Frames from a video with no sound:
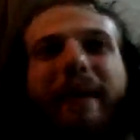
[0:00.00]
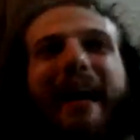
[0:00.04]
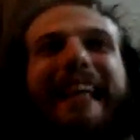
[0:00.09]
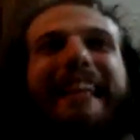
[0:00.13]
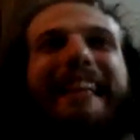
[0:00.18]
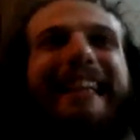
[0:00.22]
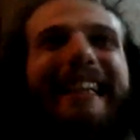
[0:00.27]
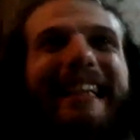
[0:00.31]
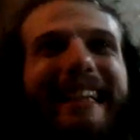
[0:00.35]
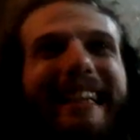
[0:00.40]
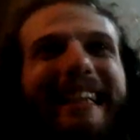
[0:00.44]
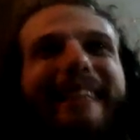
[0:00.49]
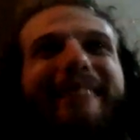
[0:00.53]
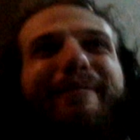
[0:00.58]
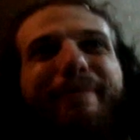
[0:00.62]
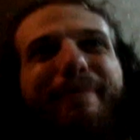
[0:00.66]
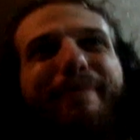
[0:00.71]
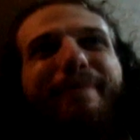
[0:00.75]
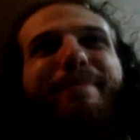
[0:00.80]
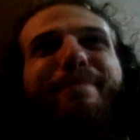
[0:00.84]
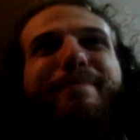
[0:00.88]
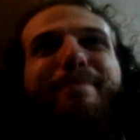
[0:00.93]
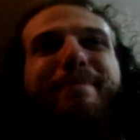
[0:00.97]
at
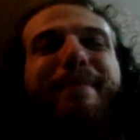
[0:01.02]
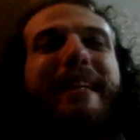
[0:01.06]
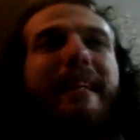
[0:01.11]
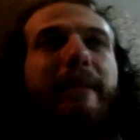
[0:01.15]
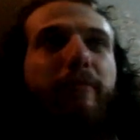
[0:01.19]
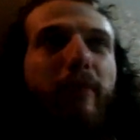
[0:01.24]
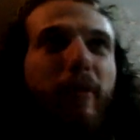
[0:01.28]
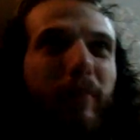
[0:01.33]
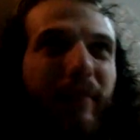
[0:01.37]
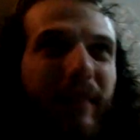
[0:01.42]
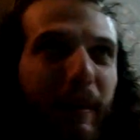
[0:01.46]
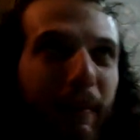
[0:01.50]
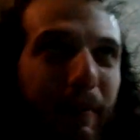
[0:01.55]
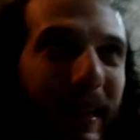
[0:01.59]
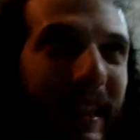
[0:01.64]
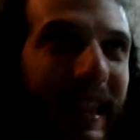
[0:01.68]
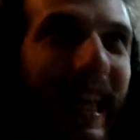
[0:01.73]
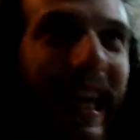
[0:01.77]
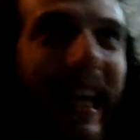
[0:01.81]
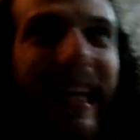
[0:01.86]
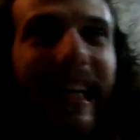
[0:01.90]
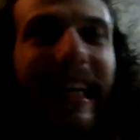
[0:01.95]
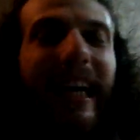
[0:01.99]
minimum the
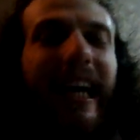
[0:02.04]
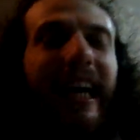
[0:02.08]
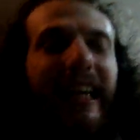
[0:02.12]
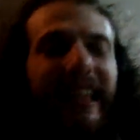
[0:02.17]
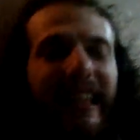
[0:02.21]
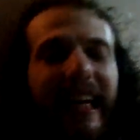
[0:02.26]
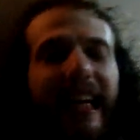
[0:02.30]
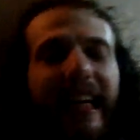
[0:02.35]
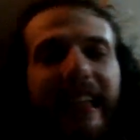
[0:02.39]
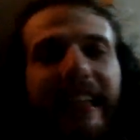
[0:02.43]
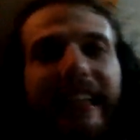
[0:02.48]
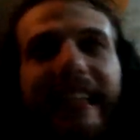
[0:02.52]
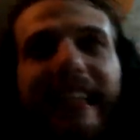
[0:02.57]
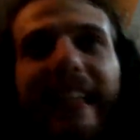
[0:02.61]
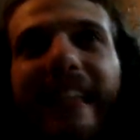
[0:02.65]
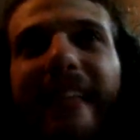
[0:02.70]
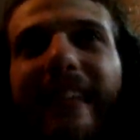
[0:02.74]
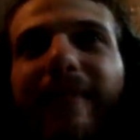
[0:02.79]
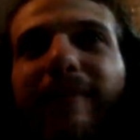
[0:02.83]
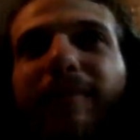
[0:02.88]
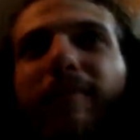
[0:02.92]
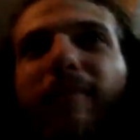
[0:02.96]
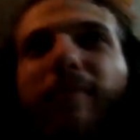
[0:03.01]
early
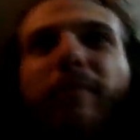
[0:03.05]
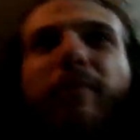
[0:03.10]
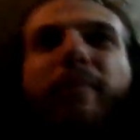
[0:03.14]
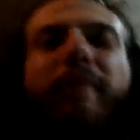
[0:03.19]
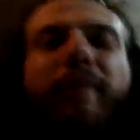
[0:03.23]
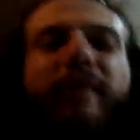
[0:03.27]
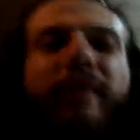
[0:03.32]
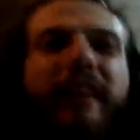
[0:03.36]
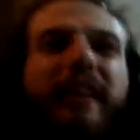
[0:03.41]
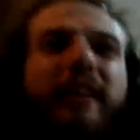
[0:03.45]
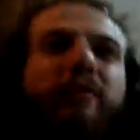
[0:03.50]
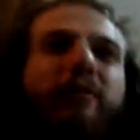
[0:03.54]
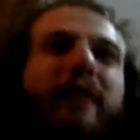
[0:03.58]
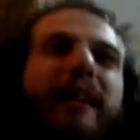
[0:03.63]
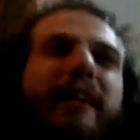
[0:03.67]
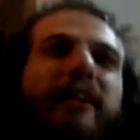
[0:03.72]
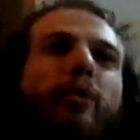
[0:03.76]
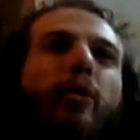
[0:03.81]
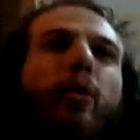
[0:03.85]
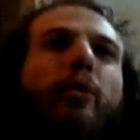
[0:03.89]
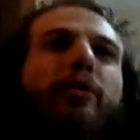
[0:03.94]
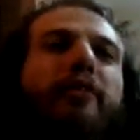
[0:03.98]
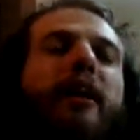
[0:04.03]
80s, it really
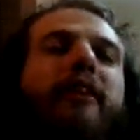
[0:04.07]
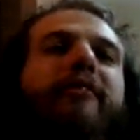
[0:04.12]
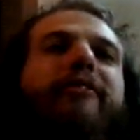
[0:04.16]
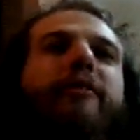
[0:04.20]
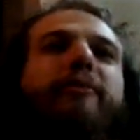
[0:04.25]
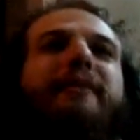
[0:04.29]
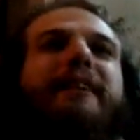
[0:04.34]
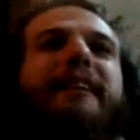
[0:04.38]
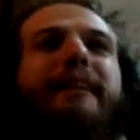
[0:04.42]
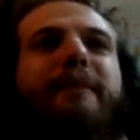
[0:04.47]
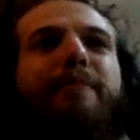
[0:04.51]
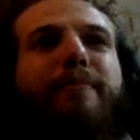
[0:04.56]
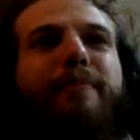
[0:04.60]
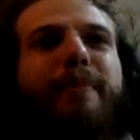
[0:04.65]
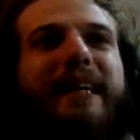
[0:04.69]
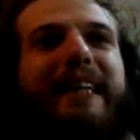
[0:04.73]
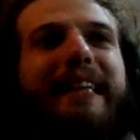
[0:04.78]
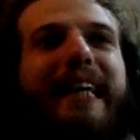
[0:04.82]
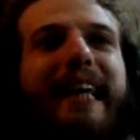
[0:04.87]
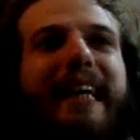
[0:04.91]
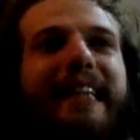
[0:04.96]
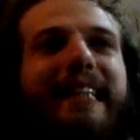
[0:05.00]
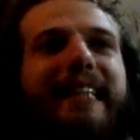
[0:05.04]
caught on from the
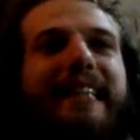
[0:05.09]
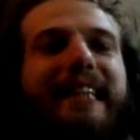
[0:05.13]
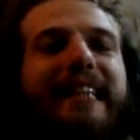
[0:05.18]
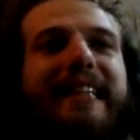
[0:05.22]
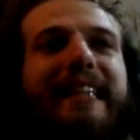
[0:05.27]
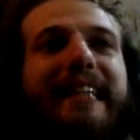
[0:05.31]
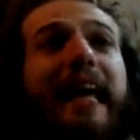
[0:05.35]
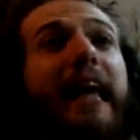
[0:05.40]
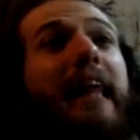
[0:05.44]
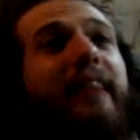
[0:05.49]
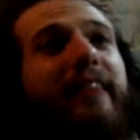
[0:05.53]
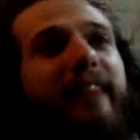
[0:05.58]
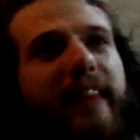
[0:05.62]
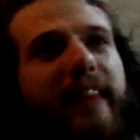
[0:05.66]
mid 80s, and